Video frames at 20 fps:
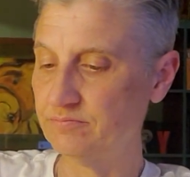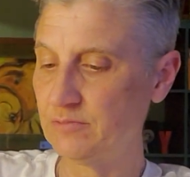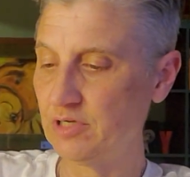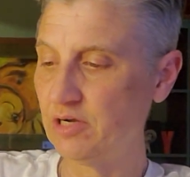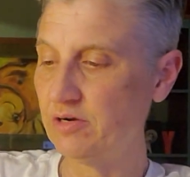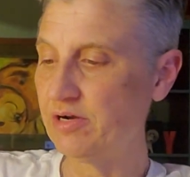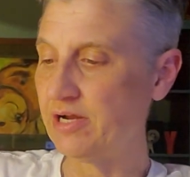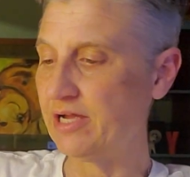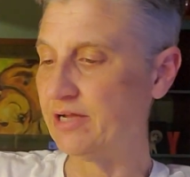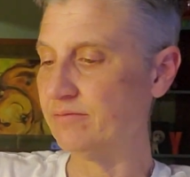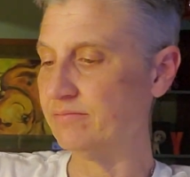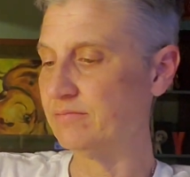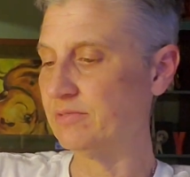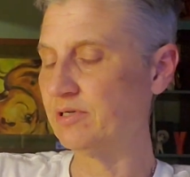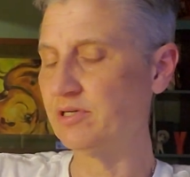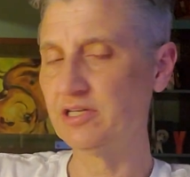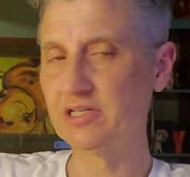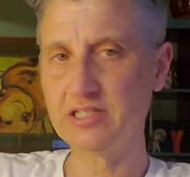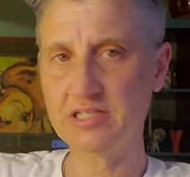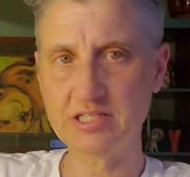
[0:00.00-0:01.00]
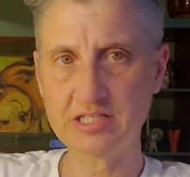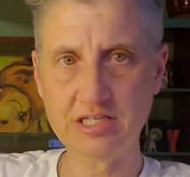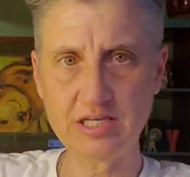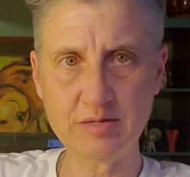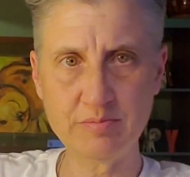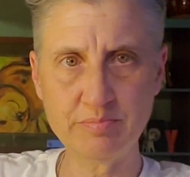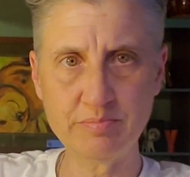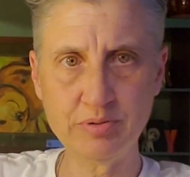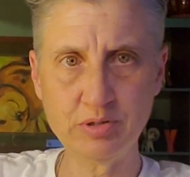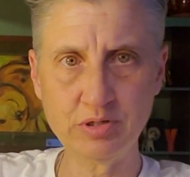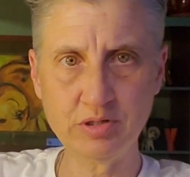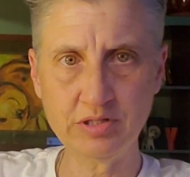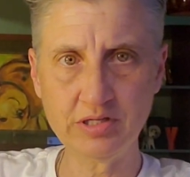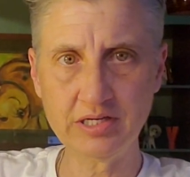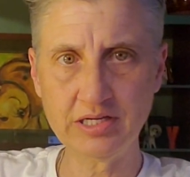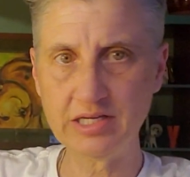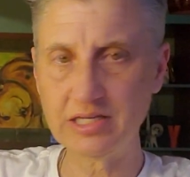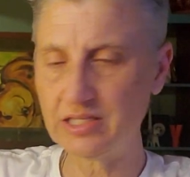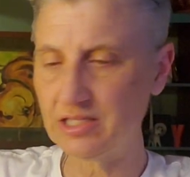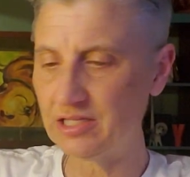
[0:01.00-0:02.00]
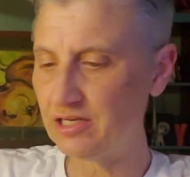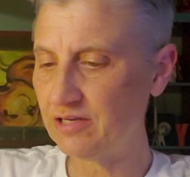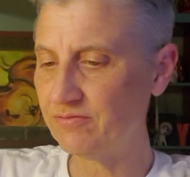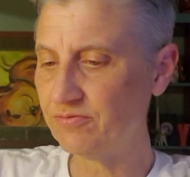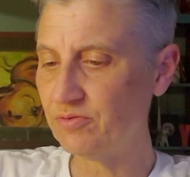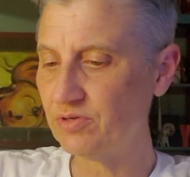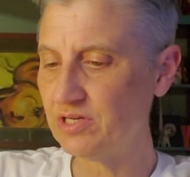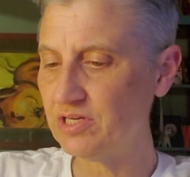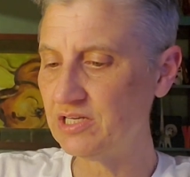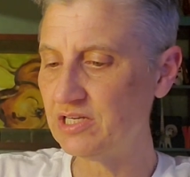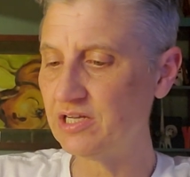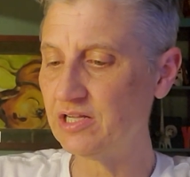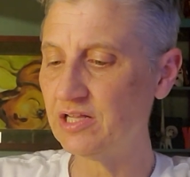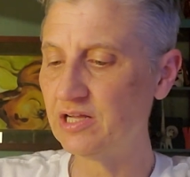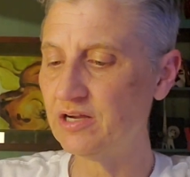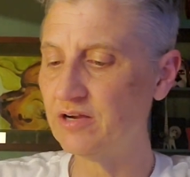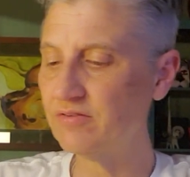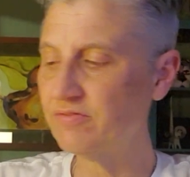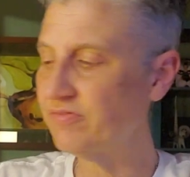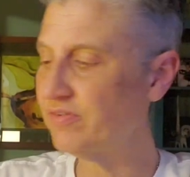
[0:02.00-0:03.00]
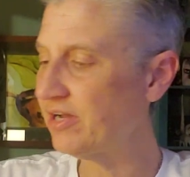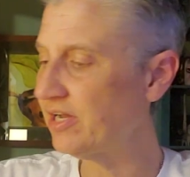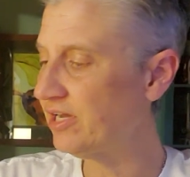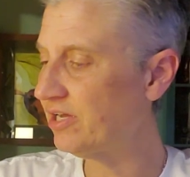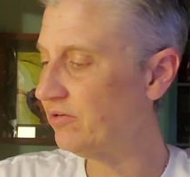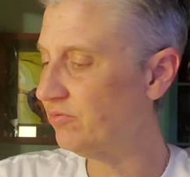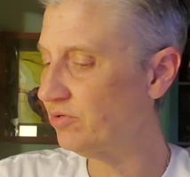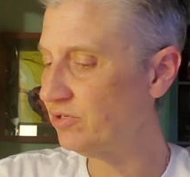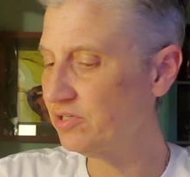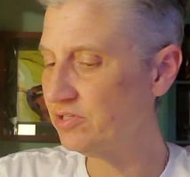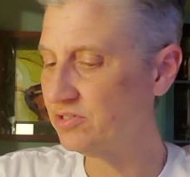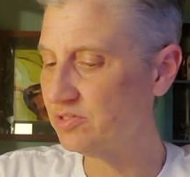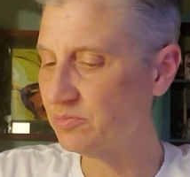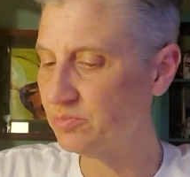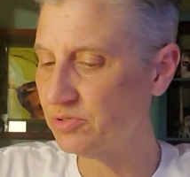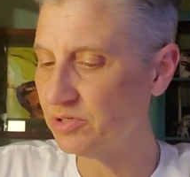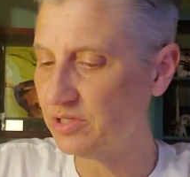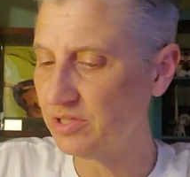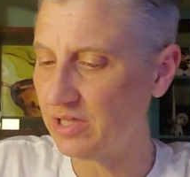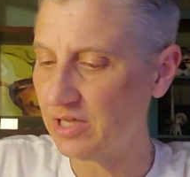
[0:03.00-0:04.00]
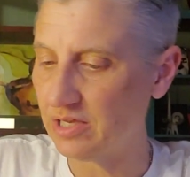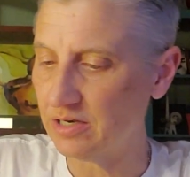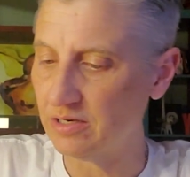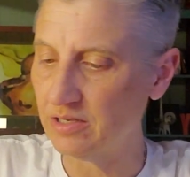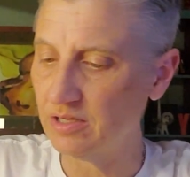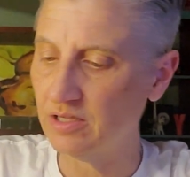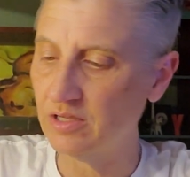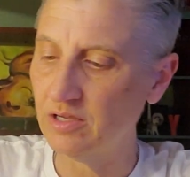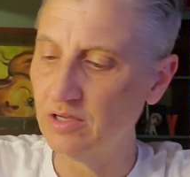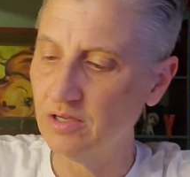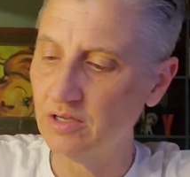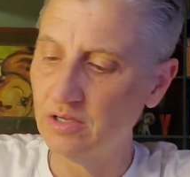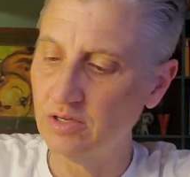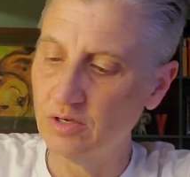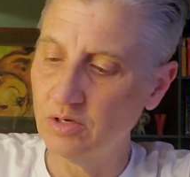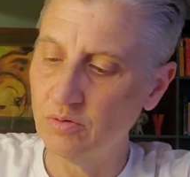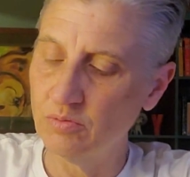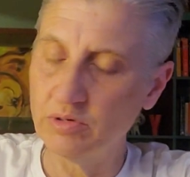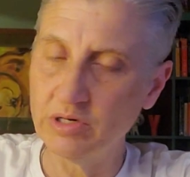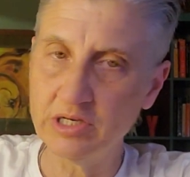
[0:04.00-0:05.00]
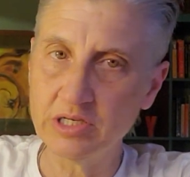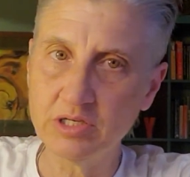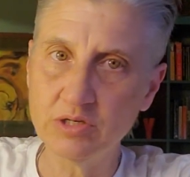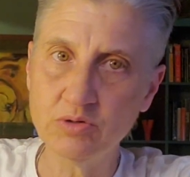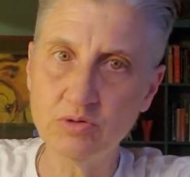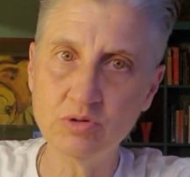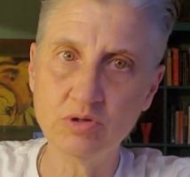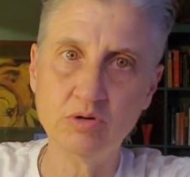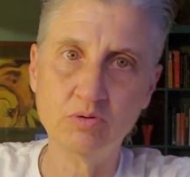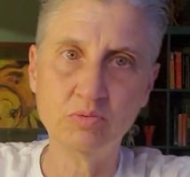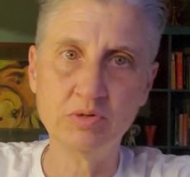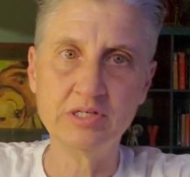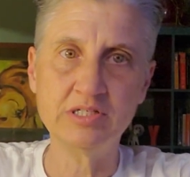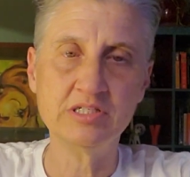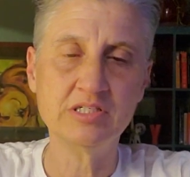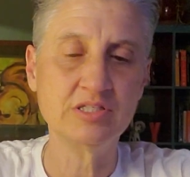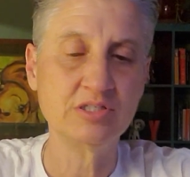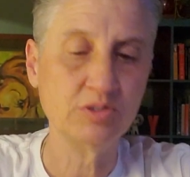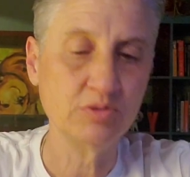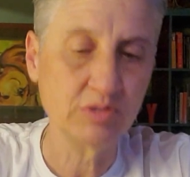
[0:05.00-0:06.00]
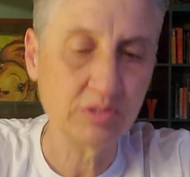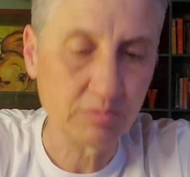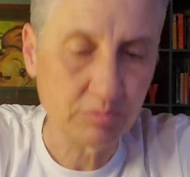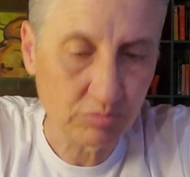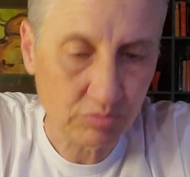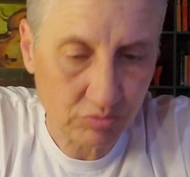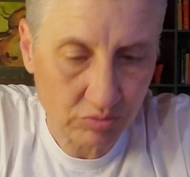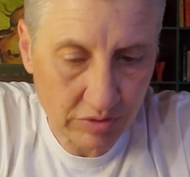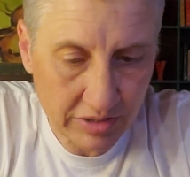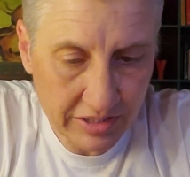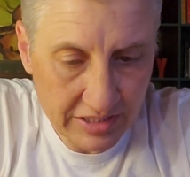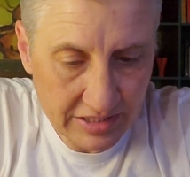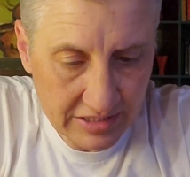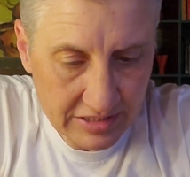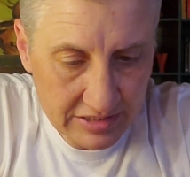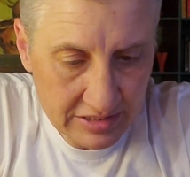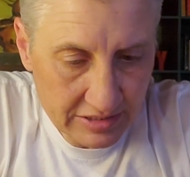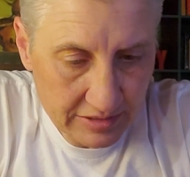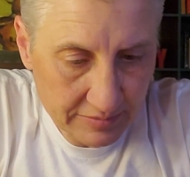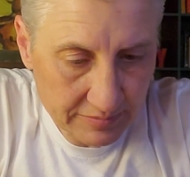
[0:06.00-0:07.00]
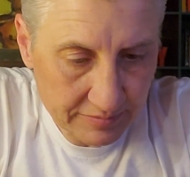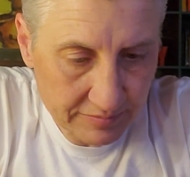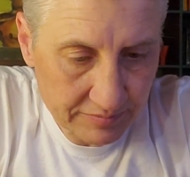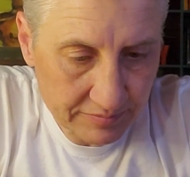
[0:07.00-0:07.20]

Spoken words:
All right, I'm going to just keep pulling, and then if we need to clarify, we'll use the book then. What you want to embrace.